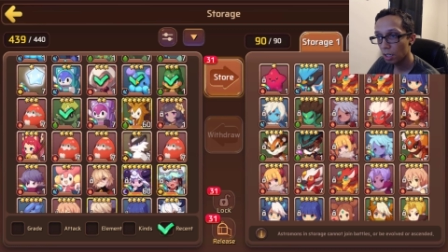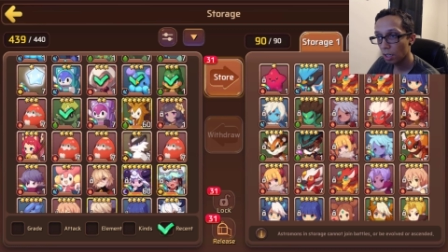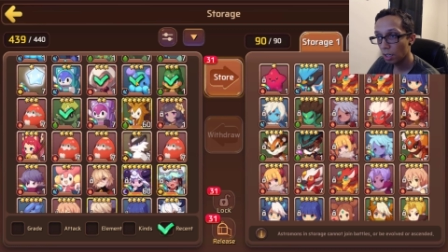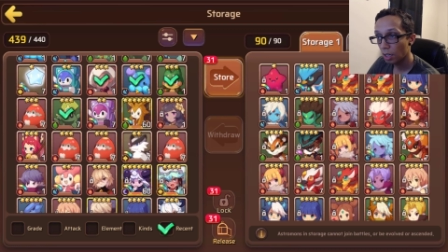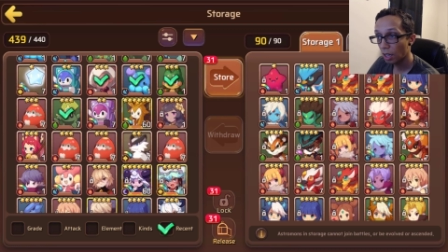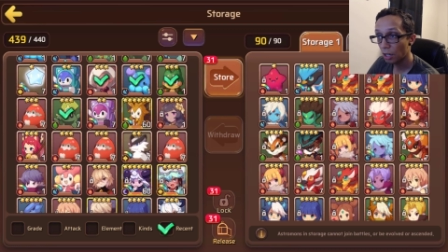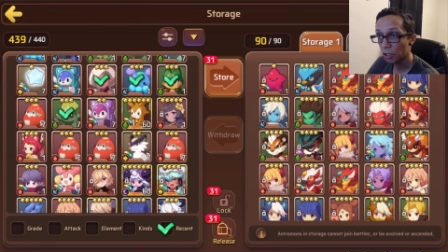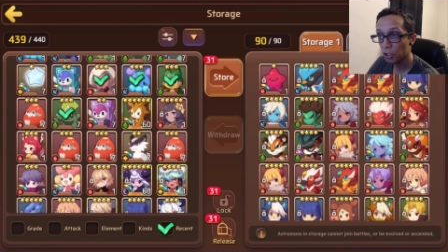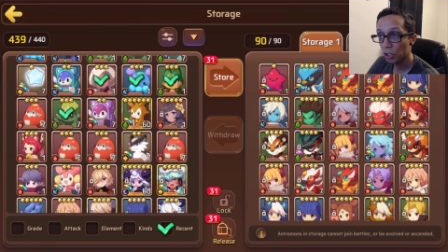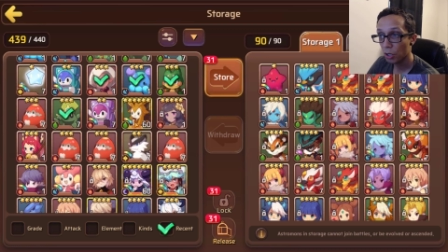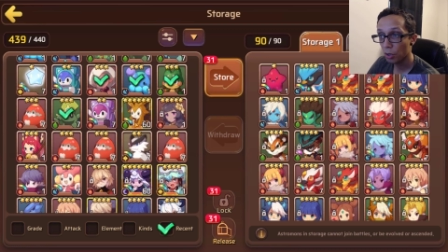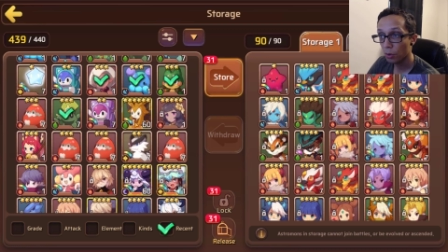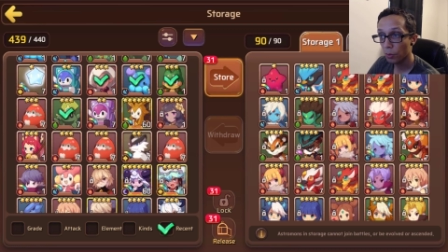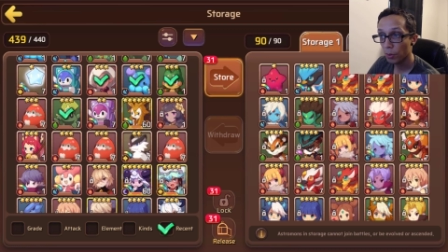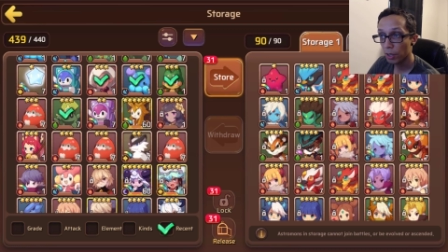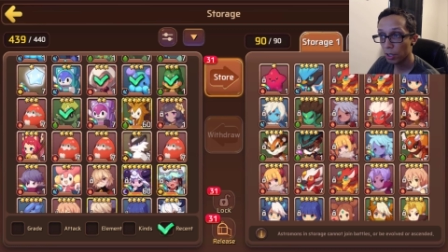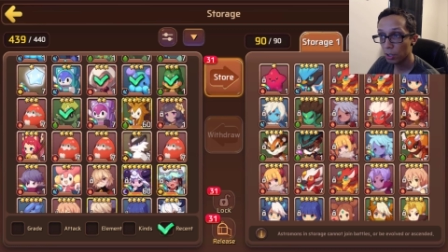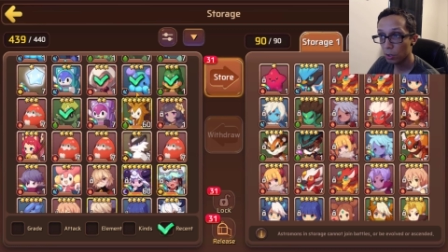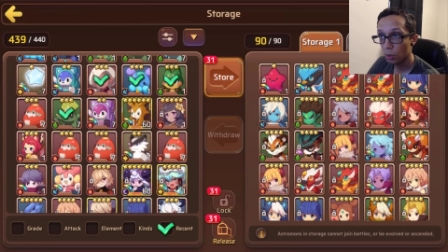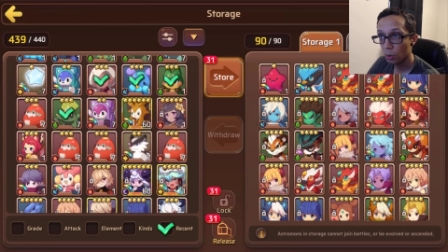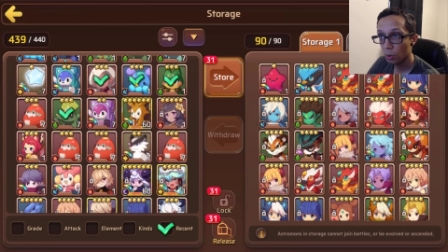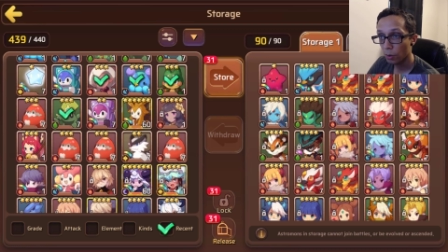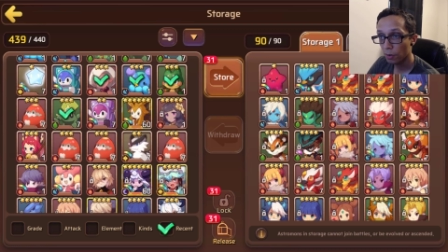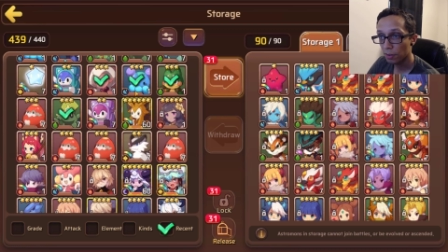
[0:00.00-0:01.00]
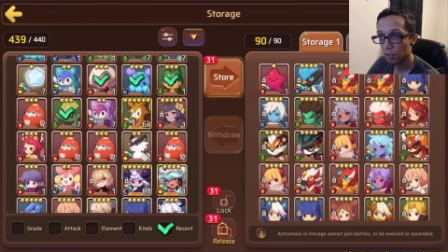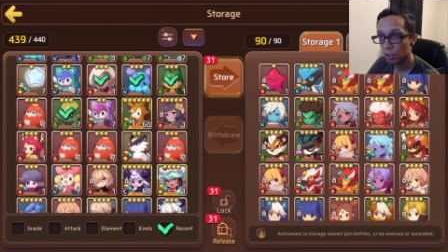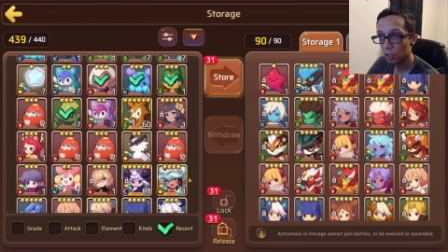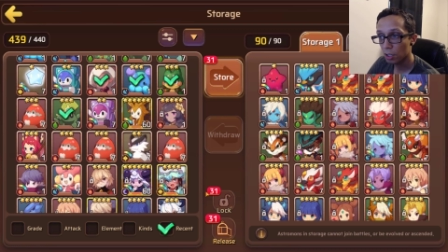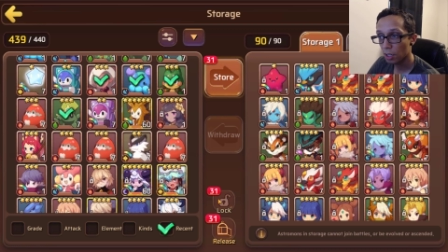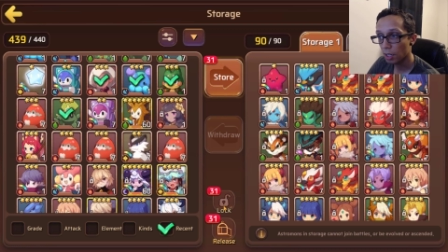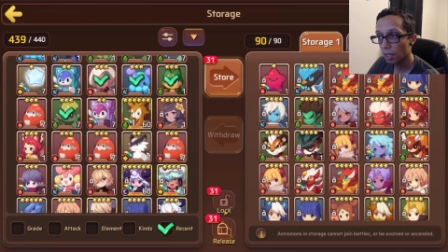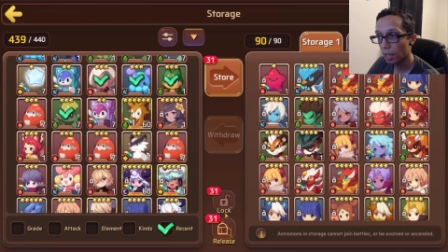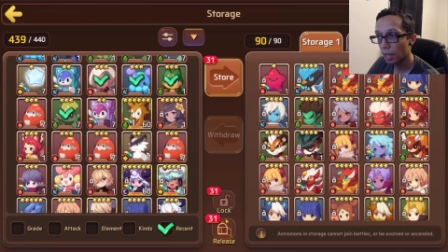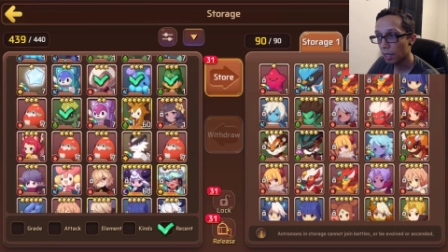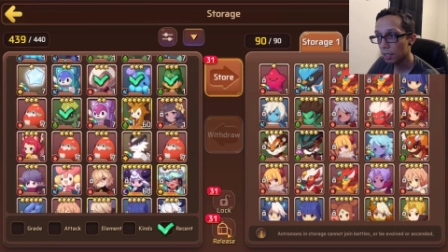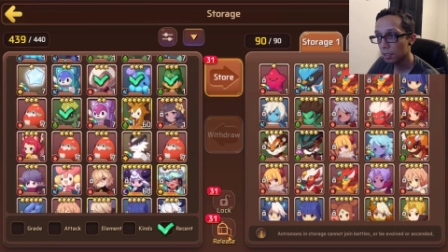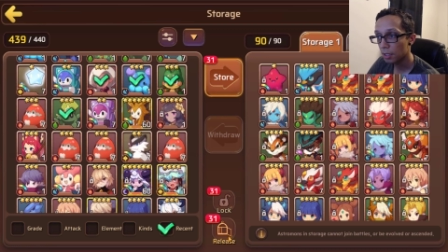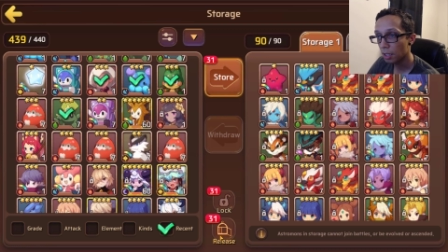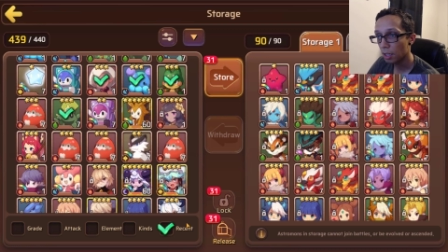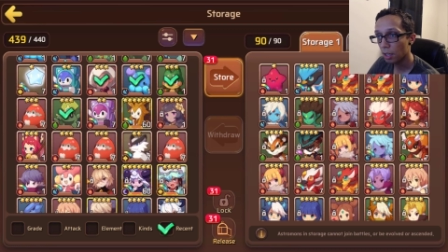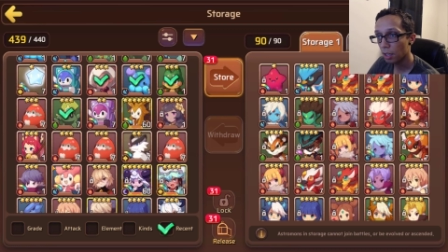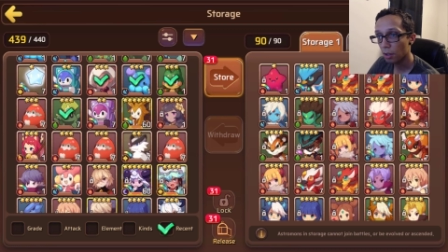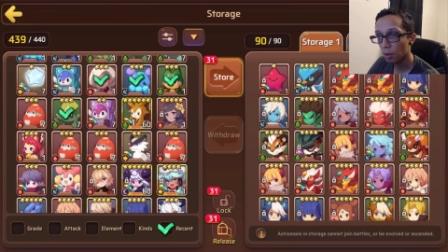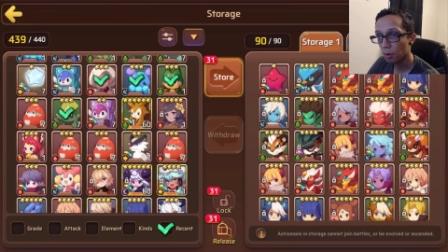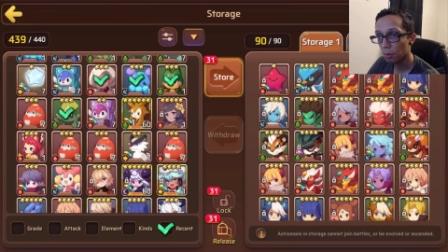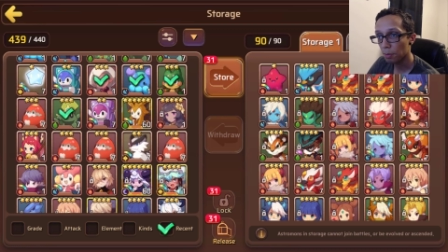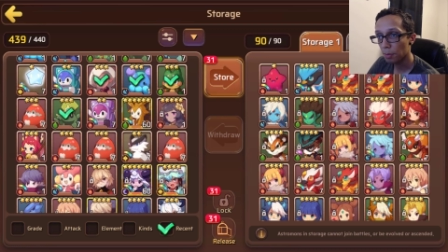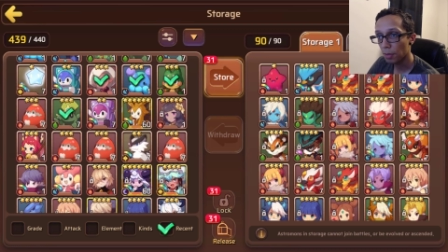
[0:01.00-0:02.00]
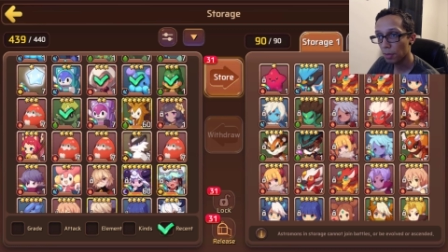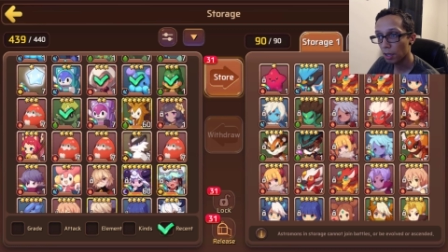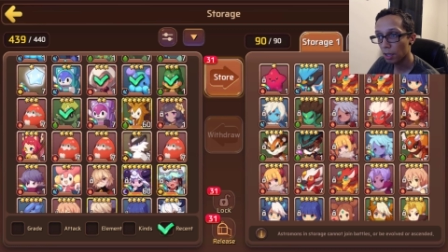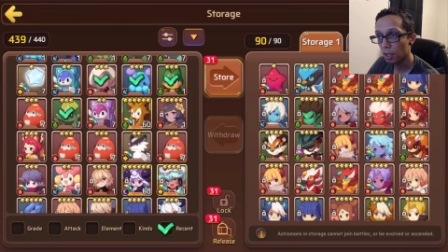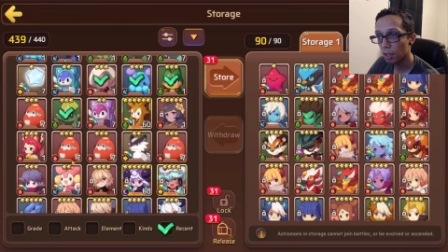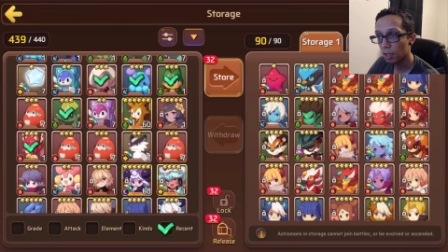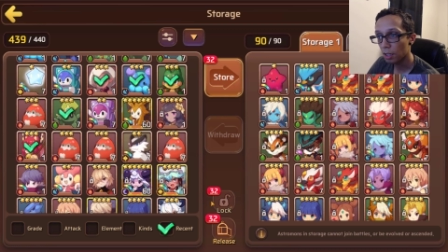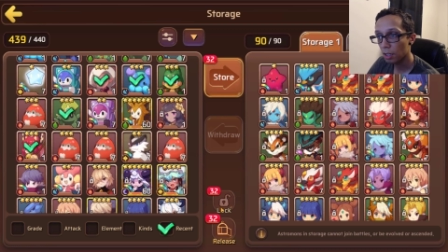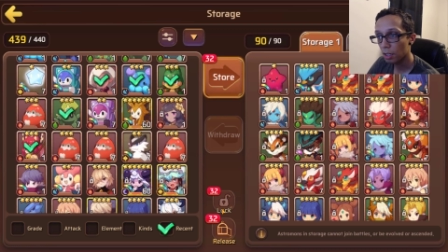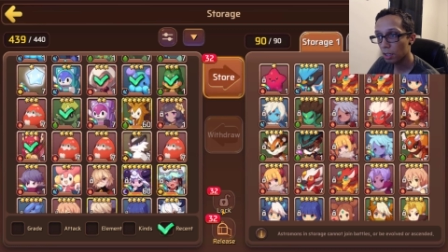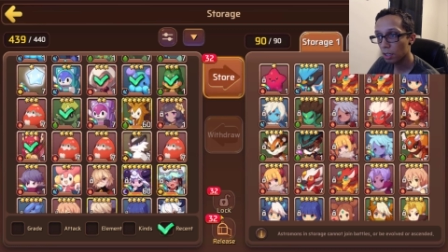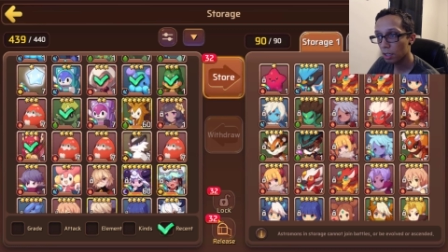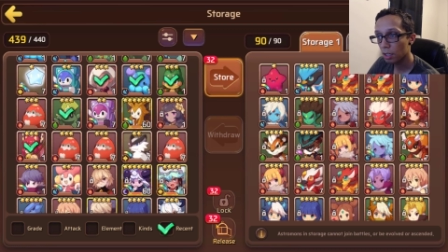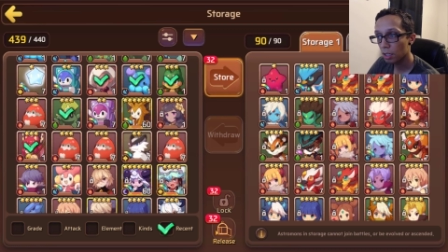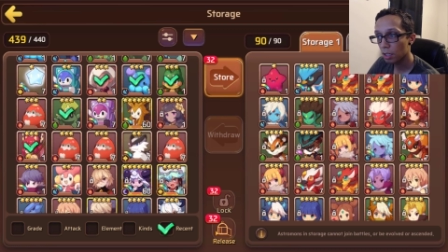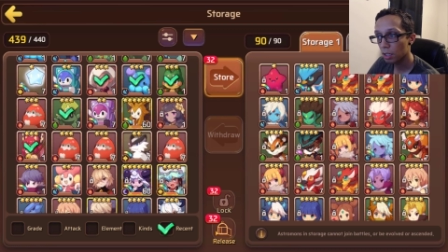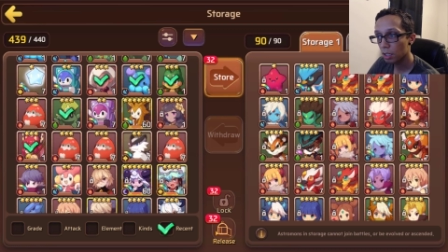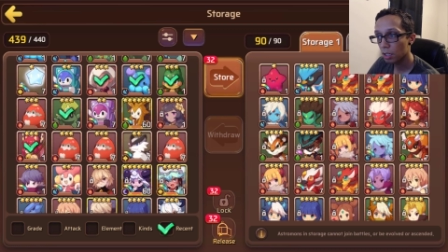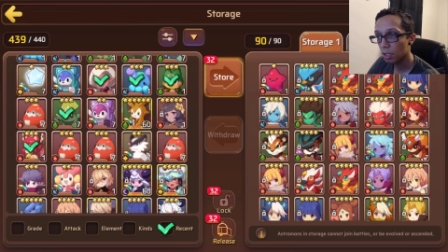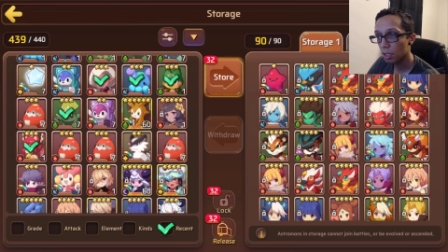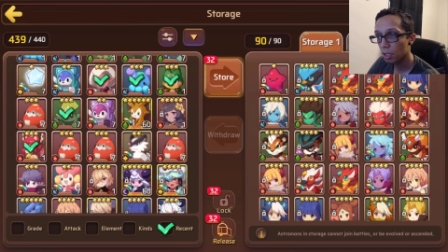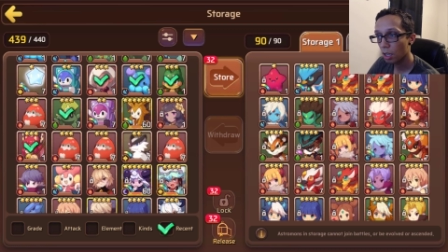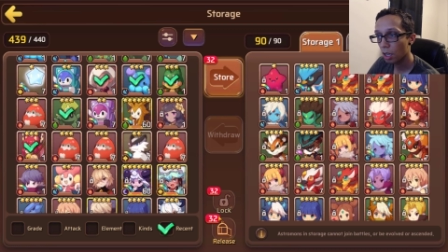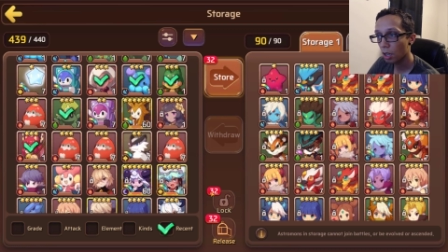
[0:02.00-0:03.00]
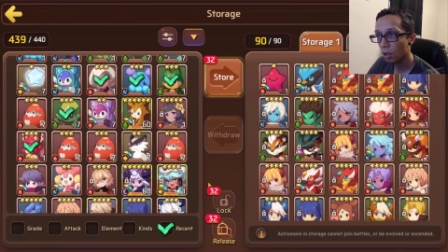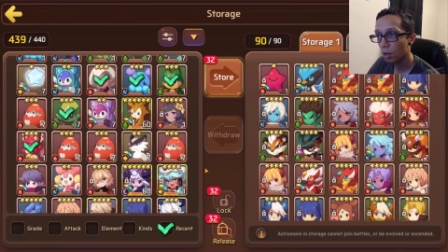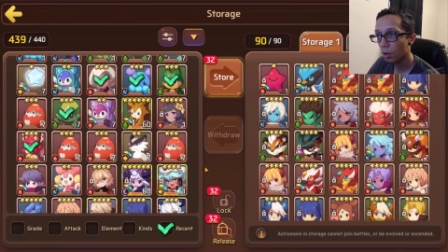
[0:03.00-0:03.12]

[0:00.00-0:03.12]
Not sure what you're doing with the Julys either, but I'll